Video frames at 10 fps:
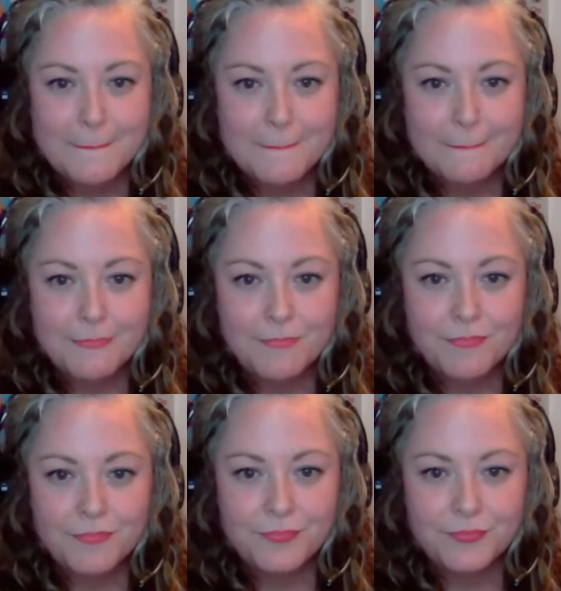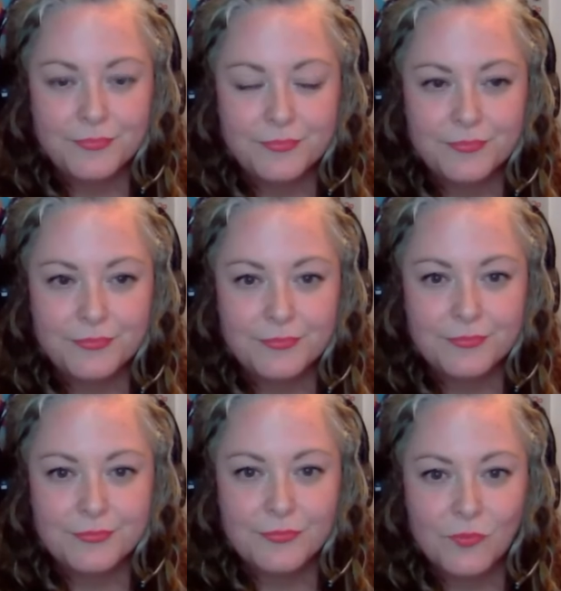
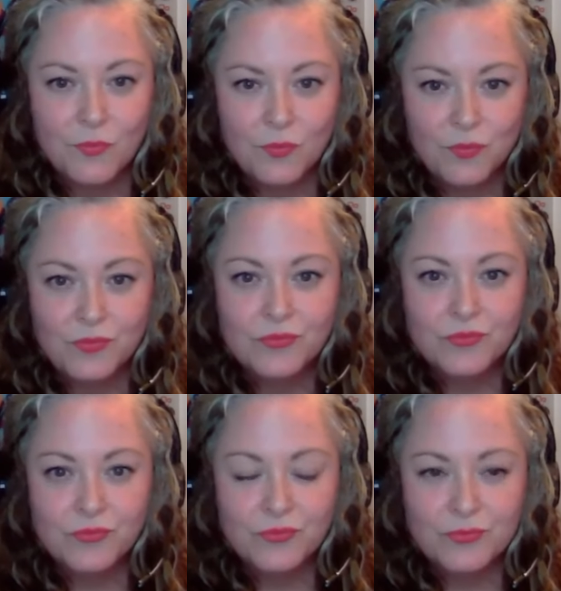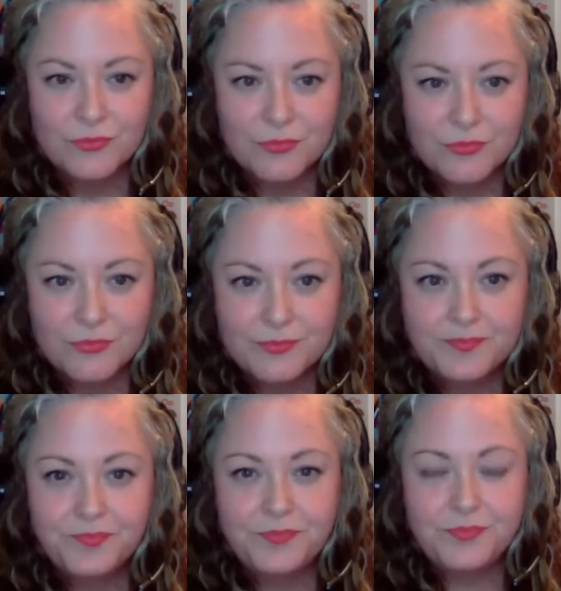
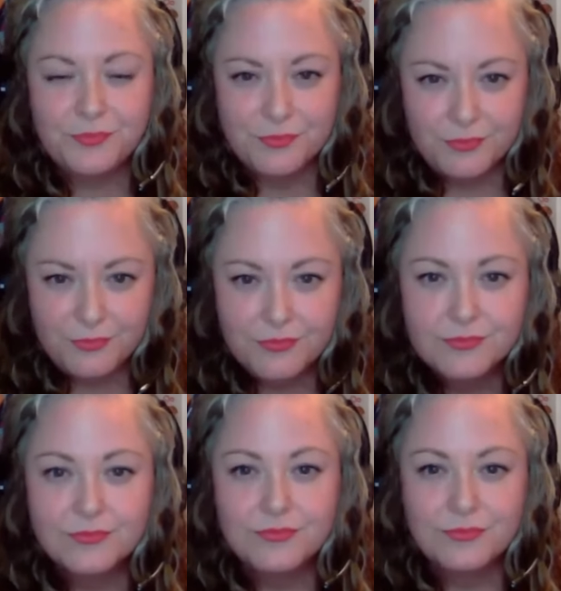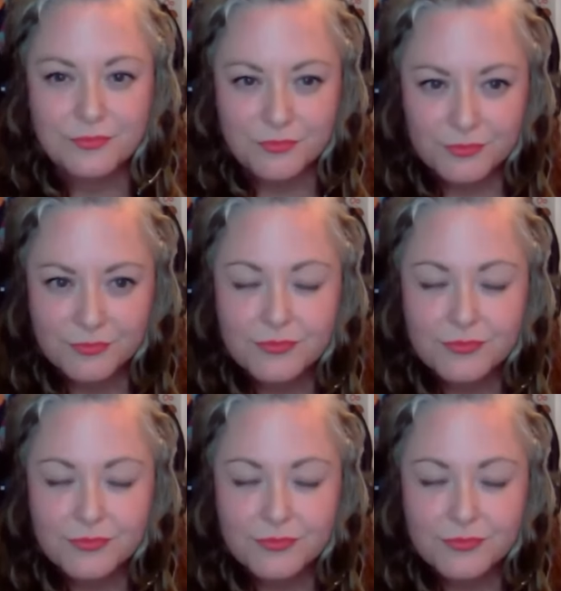[no speech]